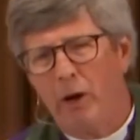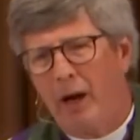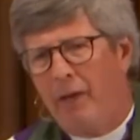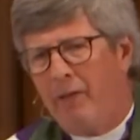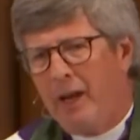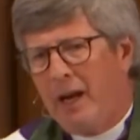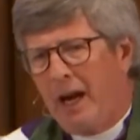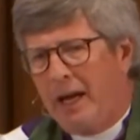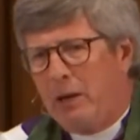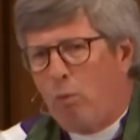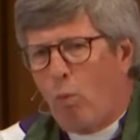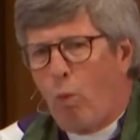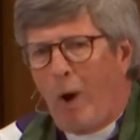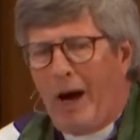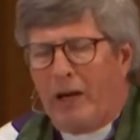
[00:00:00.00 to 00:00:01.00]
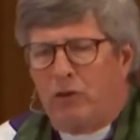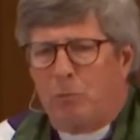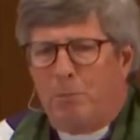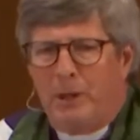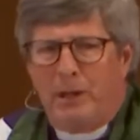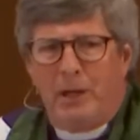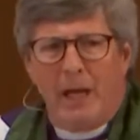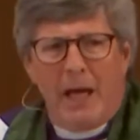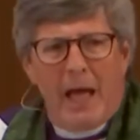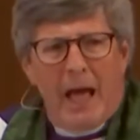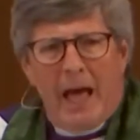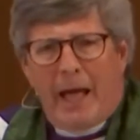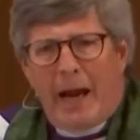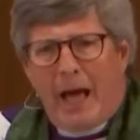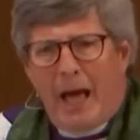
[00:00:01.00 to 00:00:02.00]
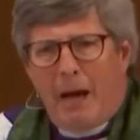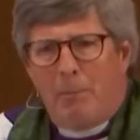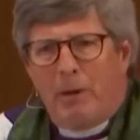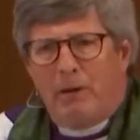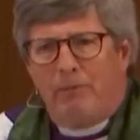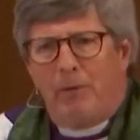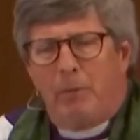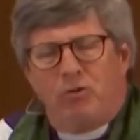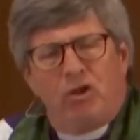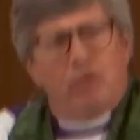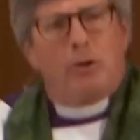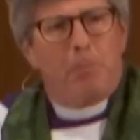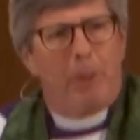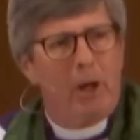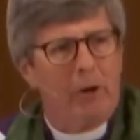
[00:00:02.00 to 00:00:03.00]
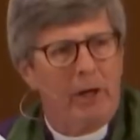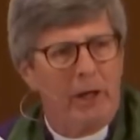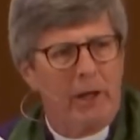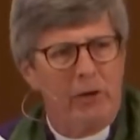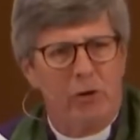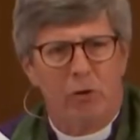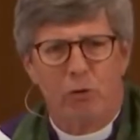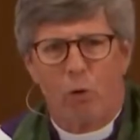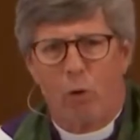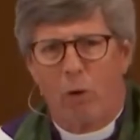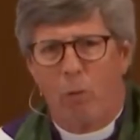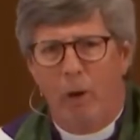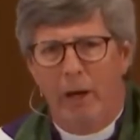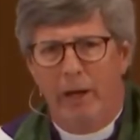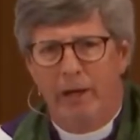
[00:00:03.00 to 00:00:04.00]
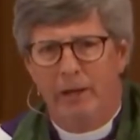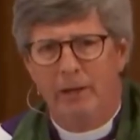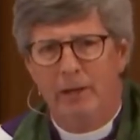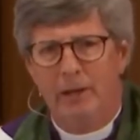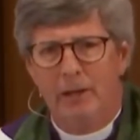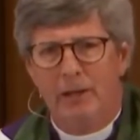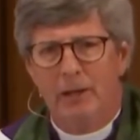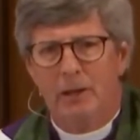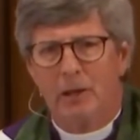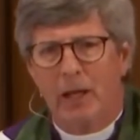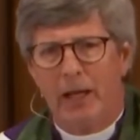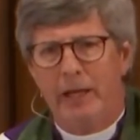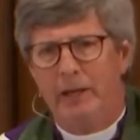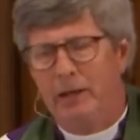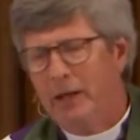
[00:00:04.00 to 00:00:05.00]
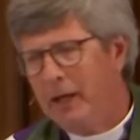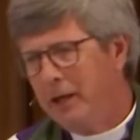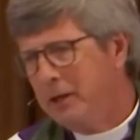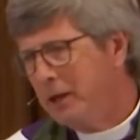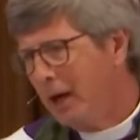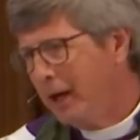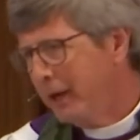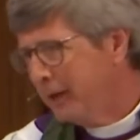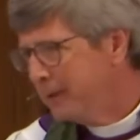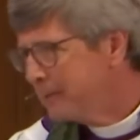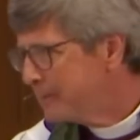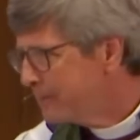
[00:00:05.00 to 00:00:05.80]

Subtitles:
and the night watchman had a habit of just appearing in your doorway late at night.